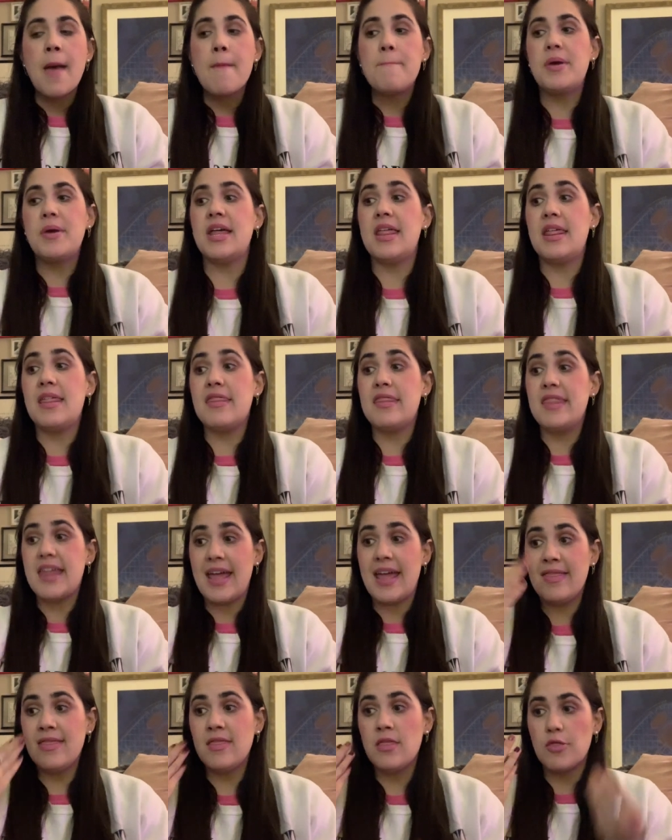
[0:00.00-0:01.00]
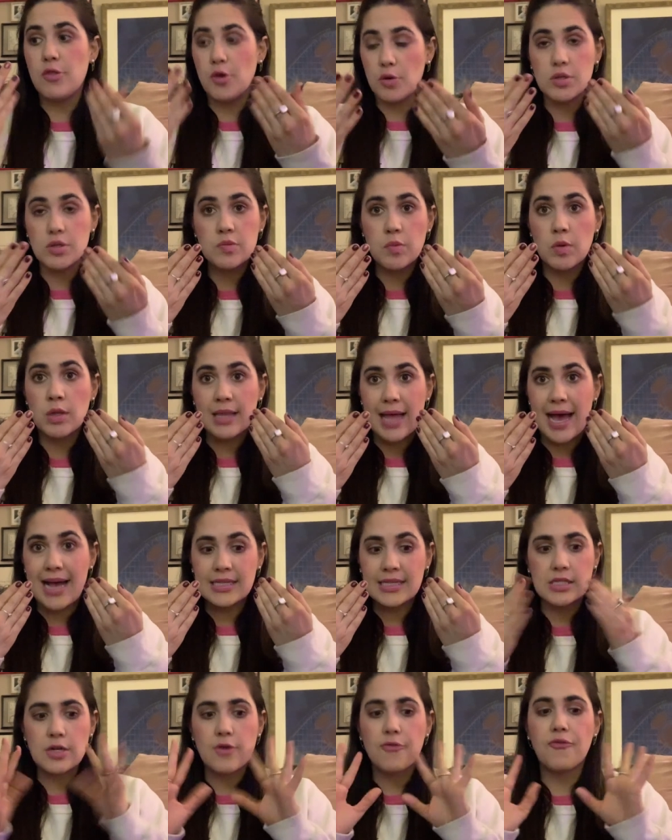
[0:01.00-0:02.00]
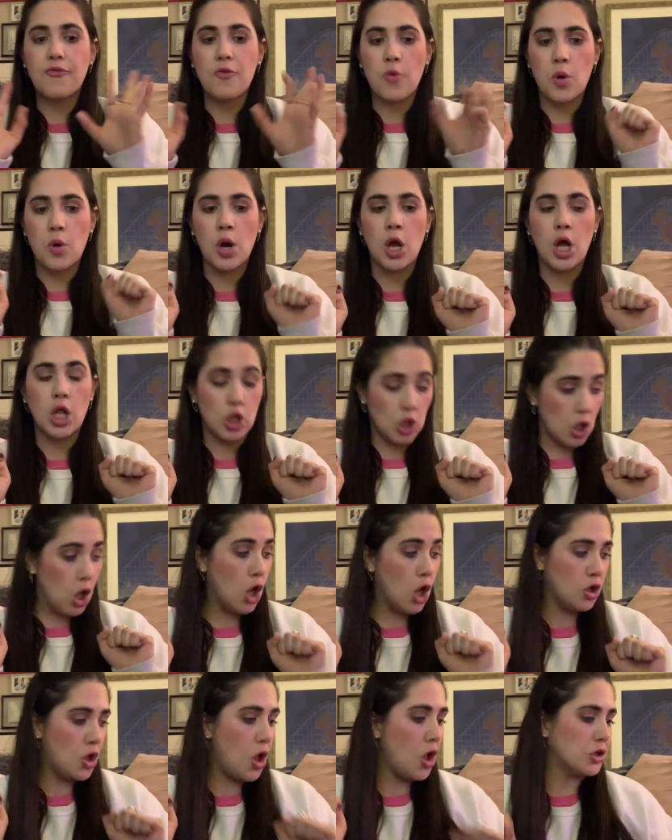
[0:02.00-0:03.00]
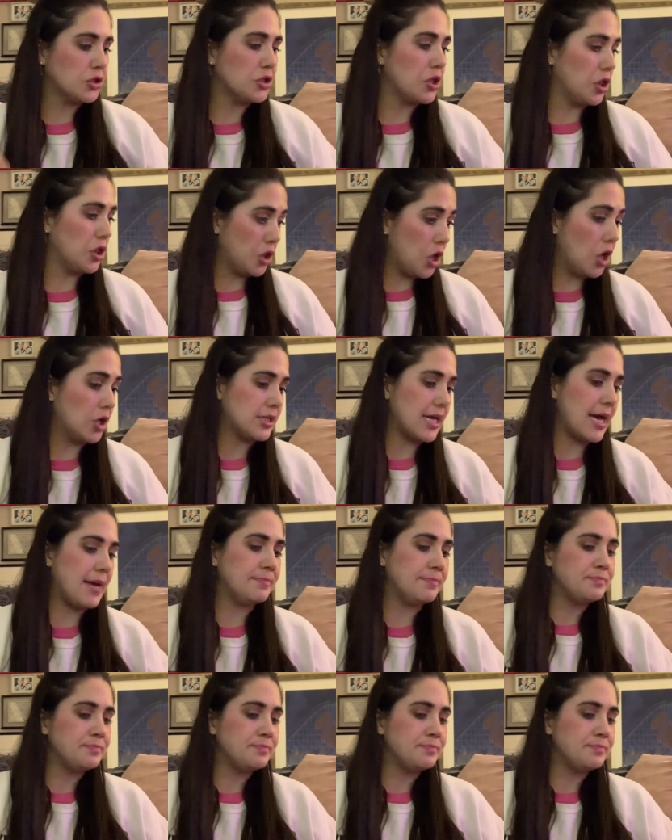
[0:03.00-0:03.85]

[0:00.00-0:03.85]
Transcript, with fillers: but then those will last for a long, long, long time.